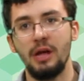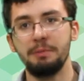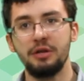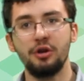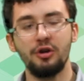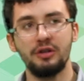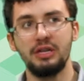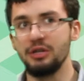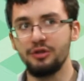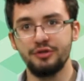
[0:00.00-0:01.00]
I mean,
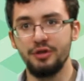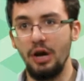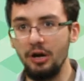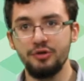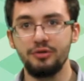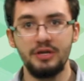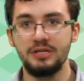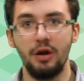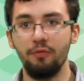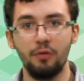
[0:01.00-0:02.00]
currently there's
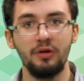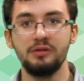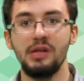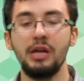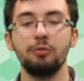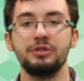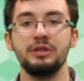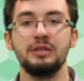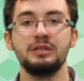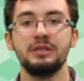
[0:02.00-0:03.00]
hundreds of world's
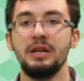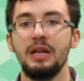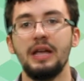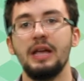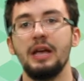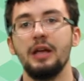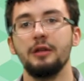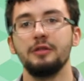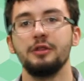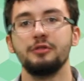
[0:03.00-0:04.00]
languages,
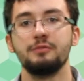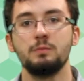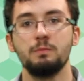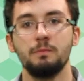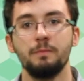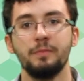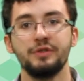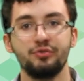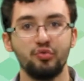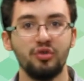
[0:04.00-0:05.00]
and they're
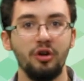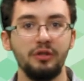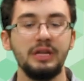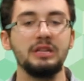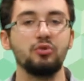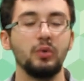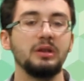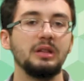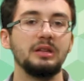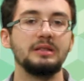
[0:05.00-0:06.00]
slowly
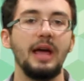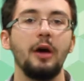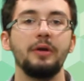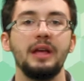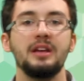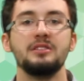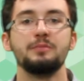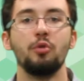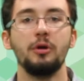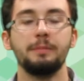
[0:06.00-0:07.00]
dwindling down as
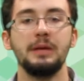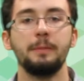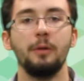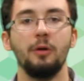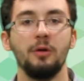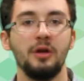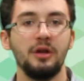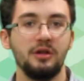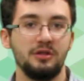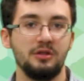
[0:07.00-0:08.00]
more people
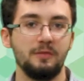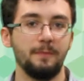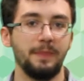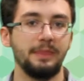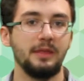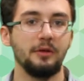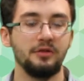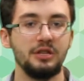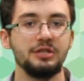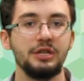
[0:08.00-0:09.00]

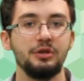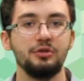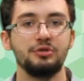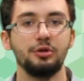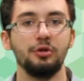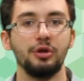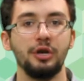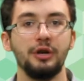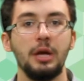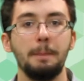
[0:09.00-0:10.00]
continue to
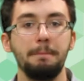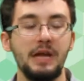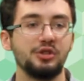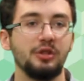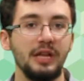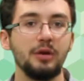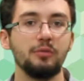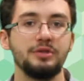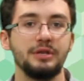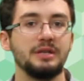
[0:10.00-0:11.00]
learn major
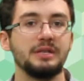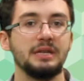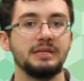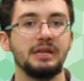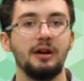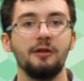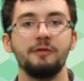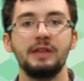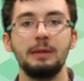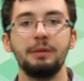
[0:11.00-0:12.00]
languages instead
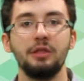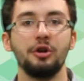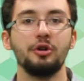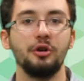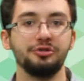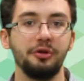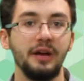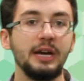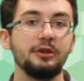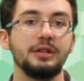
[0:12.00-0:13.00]
of keeping their cultural
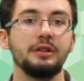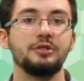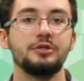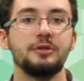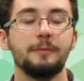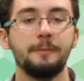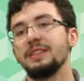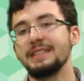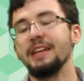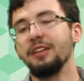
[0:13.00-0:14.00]
heritage.
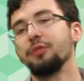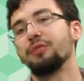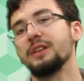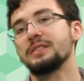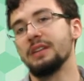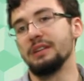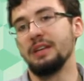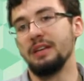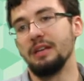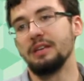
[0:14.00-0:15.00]
This alien race
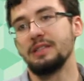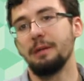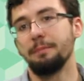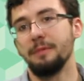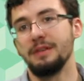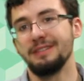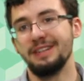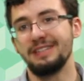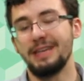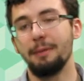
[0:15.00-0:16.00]
is an
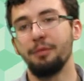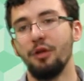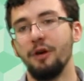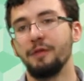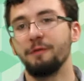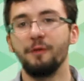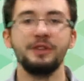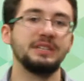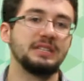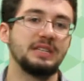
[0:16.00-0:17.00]
example of the
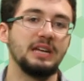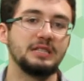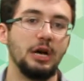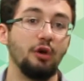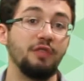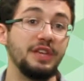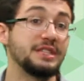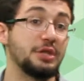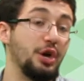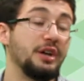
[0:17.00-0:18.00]
fullest extent of
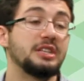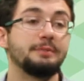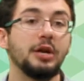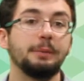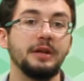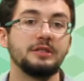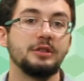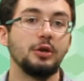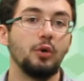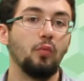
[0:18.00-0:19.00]
this thought experiment.
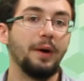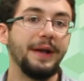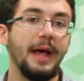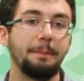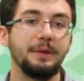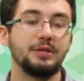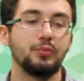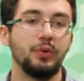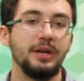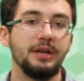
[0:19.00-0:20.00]
What happens
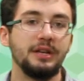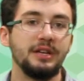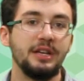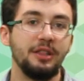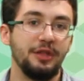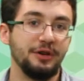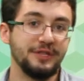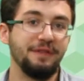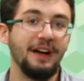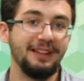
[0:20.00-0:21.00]
when there
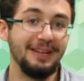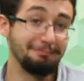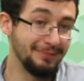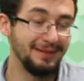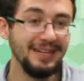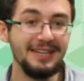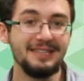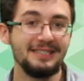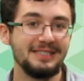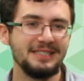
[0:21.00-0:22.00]
is finally
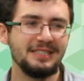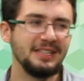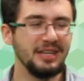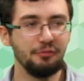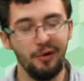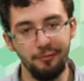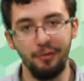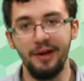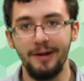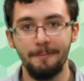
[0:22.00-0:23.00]
peace, in one
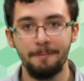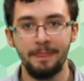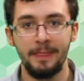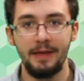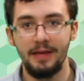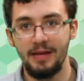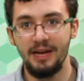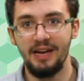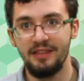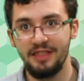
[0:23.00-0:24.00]
way,
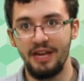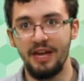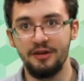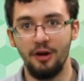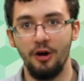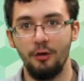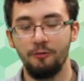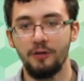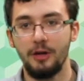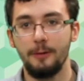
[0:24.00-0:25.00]
at the end
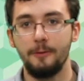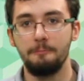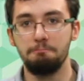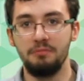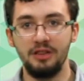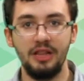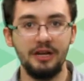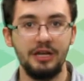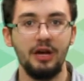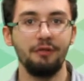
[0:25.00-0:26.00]
of
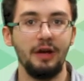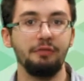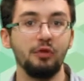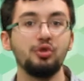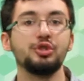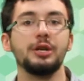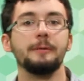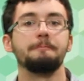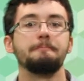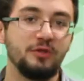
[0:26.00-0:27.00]
millennia of
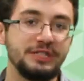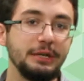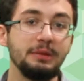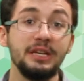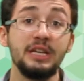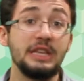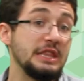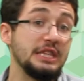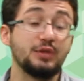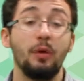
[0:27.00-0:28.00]
evolution? Foreseeably,
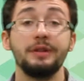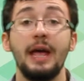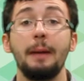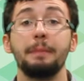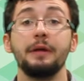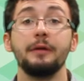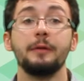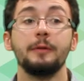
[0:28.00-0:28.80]
this won't happen.